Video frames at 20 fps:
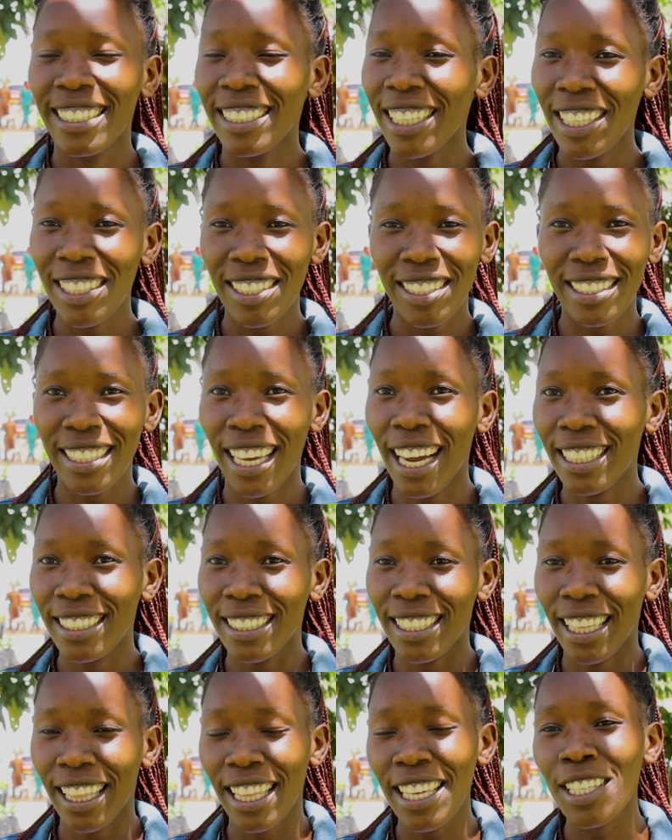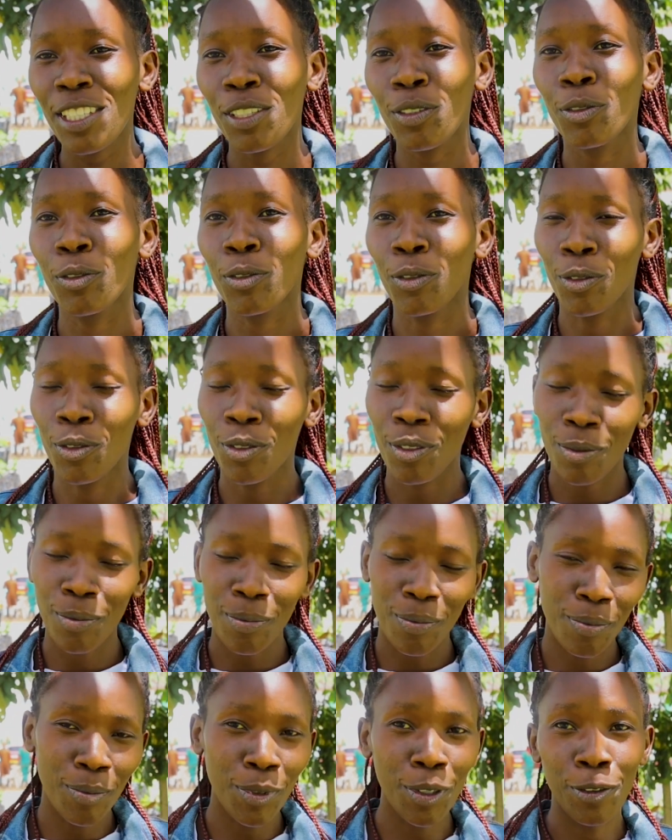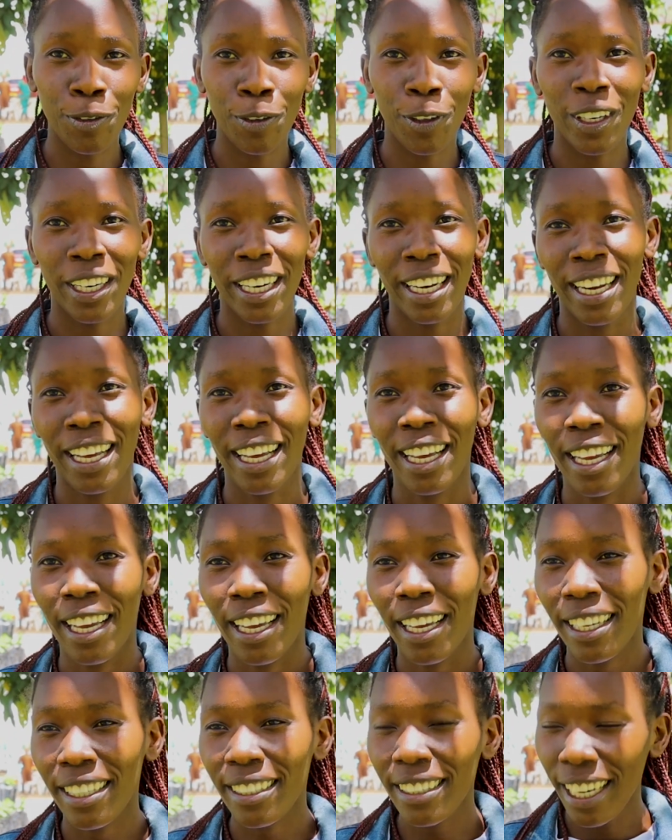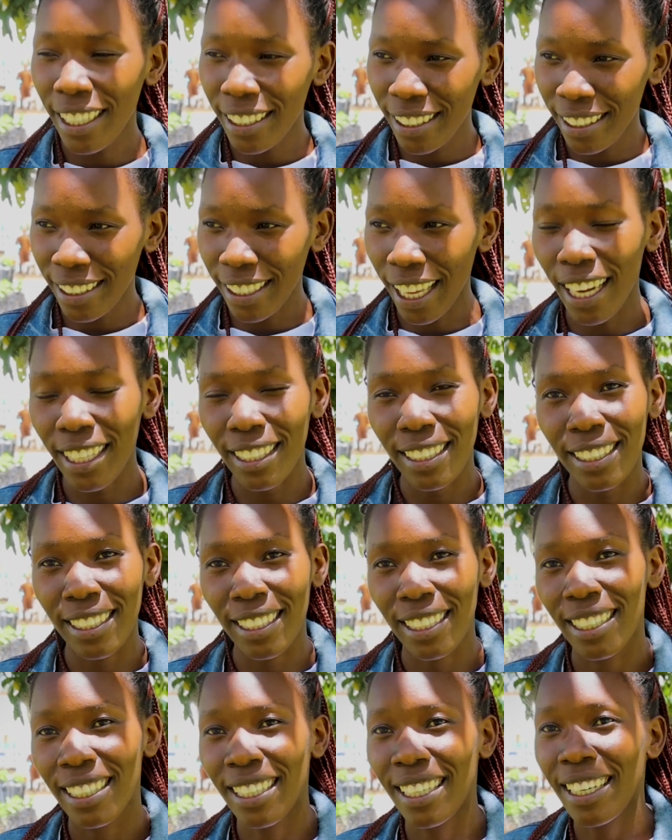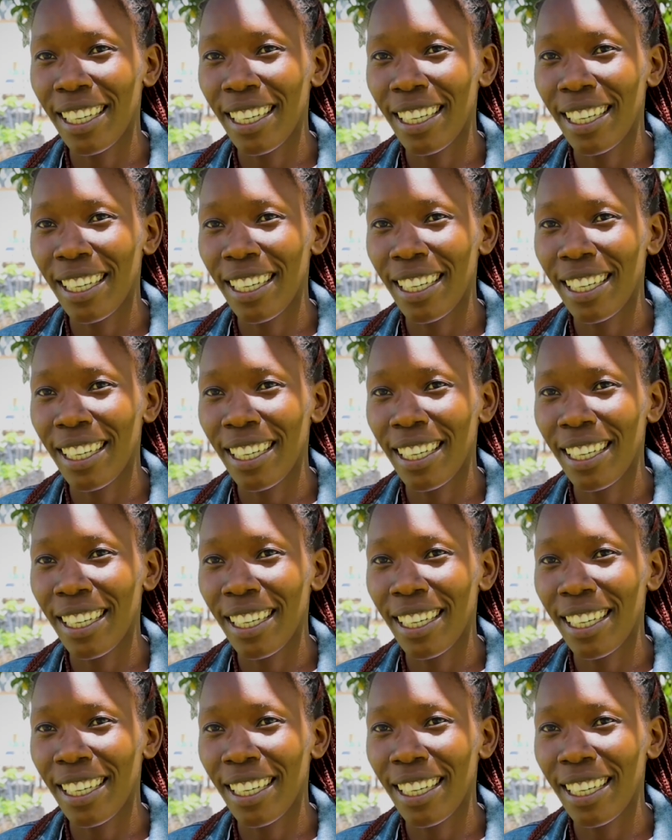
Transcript: Just start. Things will move on. Just start.